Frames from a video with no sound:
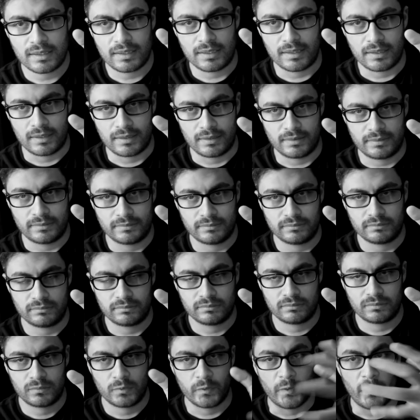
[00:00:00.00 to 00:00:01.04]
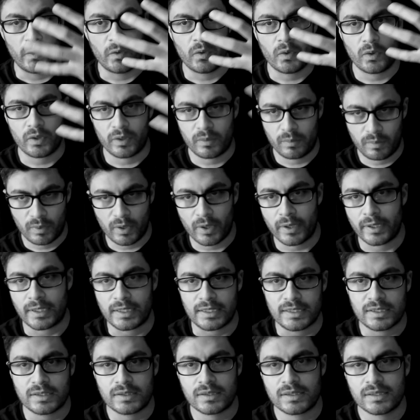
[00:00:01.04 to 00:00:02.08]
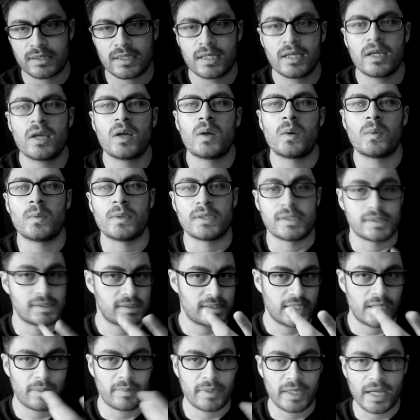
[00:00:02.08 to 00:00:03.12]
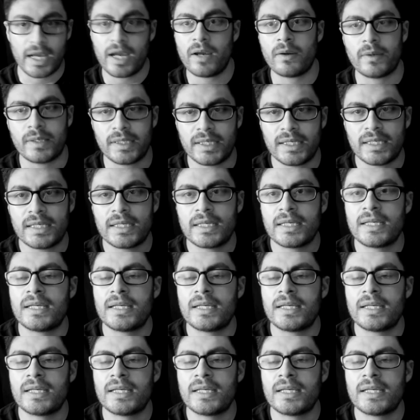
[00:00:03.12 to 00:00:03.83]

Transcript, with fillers: um, New York parties was Debbie Harry.